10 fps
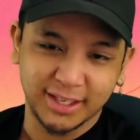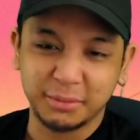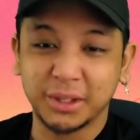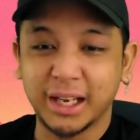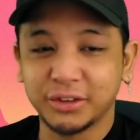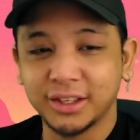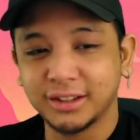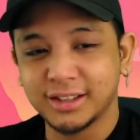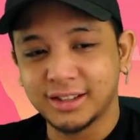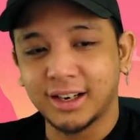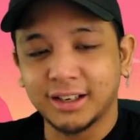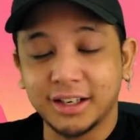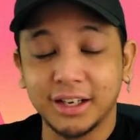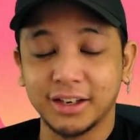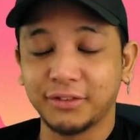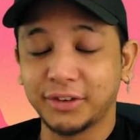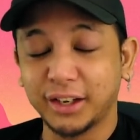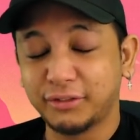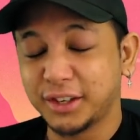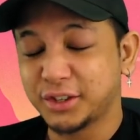I'm glad you didn't decide.
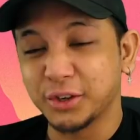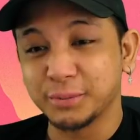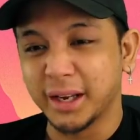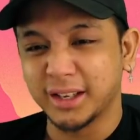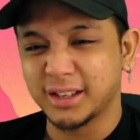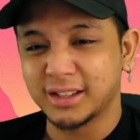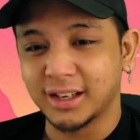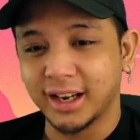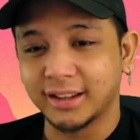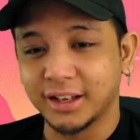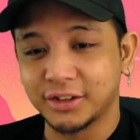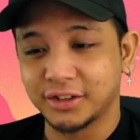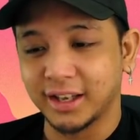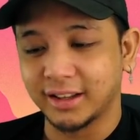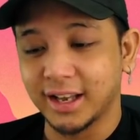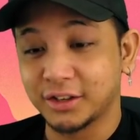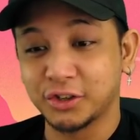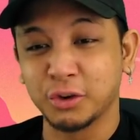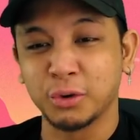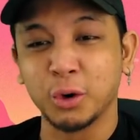If he chose Madara's side, that's
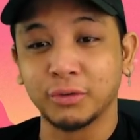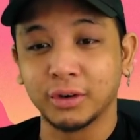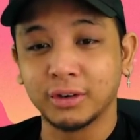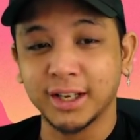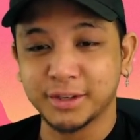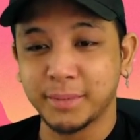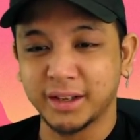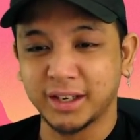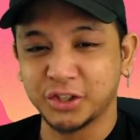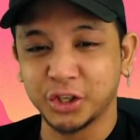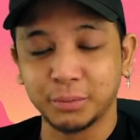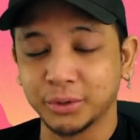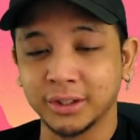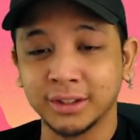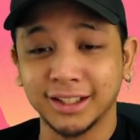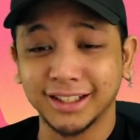show over. That's Madara Shippuden.